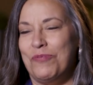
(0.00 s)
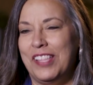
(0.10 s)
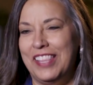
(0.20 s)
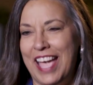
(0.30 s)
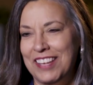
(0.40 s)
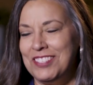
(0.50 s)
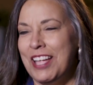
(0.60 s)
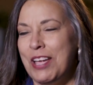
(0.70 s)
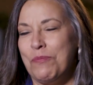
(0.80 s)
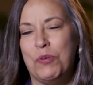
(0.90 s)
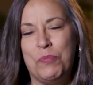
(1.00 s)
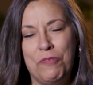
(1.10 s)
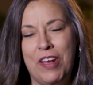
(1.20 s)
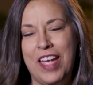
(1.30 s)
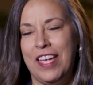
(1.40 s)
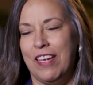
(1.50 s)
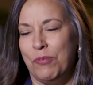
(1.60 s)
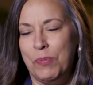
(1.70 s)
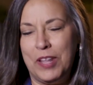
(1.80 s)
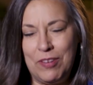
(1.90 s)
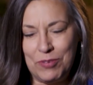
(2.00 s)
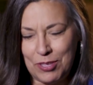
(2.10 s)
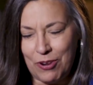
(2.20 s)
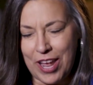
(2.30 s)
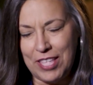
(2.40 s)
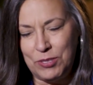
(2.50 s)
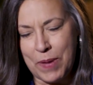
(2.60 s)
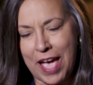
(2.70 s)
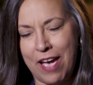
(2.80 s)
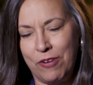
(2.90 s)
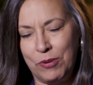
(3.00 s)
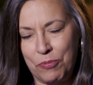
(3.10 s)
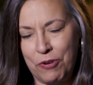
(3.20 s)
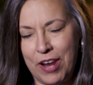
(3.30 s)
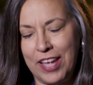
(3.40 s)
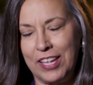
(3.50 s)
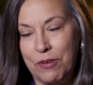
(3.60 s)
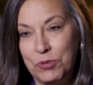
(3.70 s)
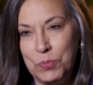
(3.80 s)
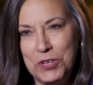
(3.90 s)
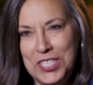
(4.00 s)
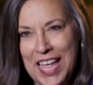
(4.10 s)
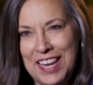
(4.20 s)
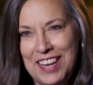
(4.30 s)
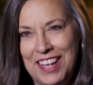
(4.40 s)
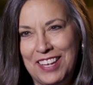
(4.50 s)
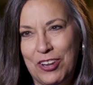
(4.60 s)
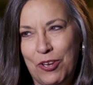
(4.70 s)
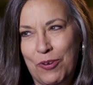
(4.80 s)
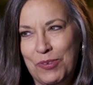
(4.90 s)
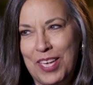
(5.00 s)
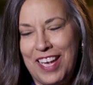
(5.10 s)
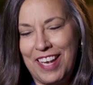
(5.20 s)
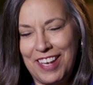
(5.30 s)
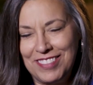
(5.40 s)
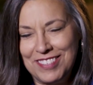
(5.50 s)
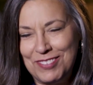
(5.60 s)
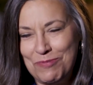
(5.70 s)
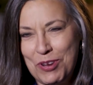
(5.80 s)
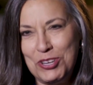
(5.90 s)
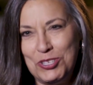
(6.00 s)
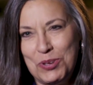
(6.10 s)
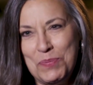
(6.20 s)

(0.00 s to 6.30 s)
The last night we were praying, everybody with their heads bowed and praying, and I was pretending, you know, okay, this is what you do.